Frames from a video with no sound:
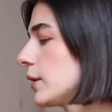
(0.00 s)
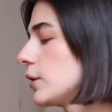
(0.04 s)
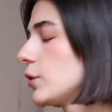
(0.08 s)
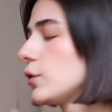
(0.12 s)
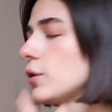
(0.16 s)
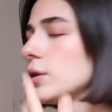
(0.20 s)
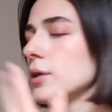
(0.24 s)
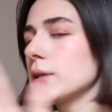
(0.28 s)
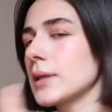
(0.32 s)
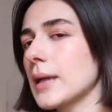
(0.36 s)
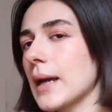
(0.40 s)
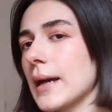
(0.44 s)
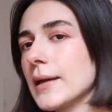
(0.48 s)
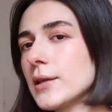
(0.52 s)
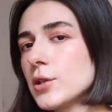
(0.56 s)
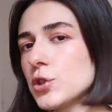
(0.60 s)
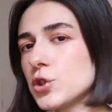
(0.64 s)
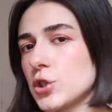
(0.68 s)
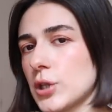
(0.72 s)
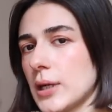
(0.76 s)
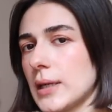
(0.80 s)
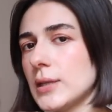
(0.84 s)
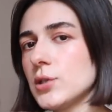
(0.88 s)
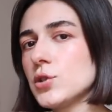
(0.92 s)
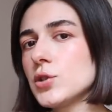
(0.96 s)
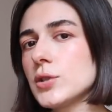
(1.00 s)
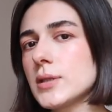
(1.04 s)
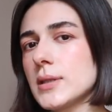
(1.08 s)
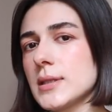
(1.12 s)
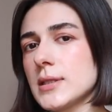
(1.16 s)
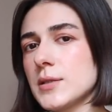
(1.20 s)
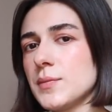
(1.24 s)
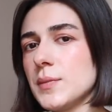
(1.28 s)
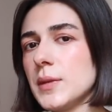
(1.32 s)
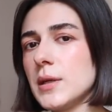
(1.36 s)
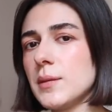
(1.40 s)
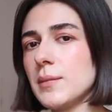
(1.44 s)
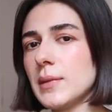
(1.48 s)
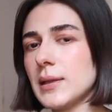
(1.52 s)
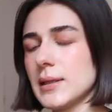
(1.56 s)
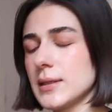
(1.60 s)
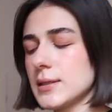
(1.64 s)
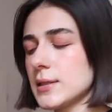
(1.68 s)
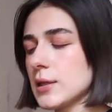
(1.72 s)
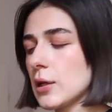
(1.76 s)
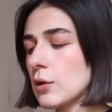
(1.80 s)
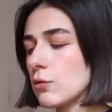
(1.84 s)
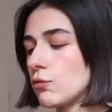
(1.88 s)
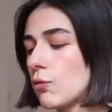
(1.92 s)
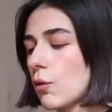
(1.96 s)
You know, it kind of changes this
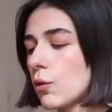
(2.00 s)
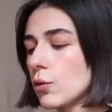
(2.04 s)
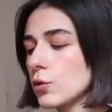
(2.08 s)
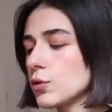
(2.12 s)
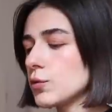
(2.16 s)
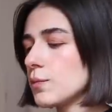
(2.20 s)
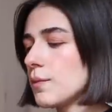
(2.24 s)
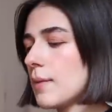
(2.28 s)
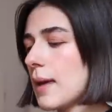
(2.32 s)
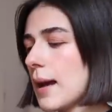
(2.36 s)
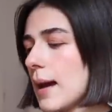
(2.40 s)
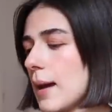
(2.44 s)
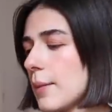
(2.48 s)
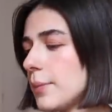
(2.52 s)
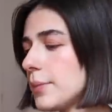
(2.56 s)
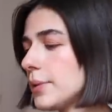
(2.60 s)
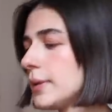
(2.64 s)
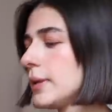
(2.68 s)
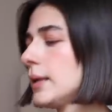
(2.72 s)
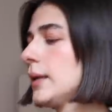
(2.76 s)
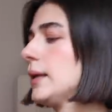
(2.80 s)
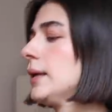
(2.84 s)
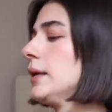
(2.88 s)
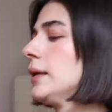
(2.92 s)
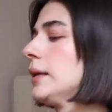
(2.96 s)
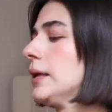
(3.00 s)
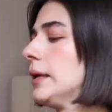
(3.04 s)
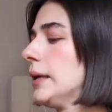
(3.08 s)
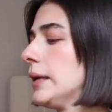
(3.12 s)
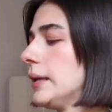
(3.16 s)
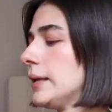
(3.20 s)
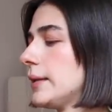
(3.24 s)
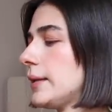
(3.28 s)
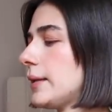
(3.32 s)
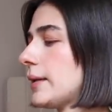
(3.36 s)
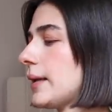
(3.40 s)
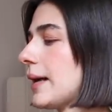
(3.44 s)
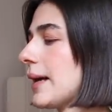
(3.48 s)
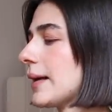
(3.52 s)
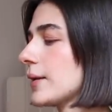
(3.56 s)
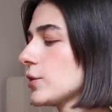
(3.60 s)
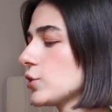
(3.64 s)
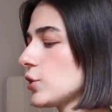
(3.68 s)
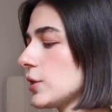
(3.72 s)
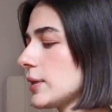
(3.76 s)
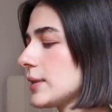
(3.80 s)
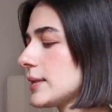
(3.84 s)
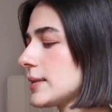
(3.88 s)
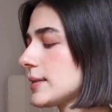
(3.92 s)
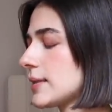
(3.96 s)
minimalistic roadmap that I
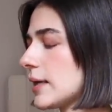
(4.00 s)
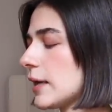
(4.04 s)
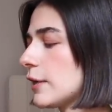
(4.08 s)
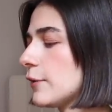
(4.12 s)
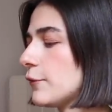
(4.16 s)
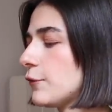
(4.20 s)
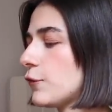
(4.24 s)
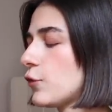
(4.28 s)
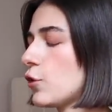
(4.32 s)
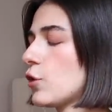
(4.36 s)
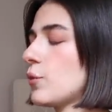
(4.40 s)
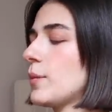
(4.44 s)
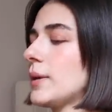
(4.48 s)
actually stand for.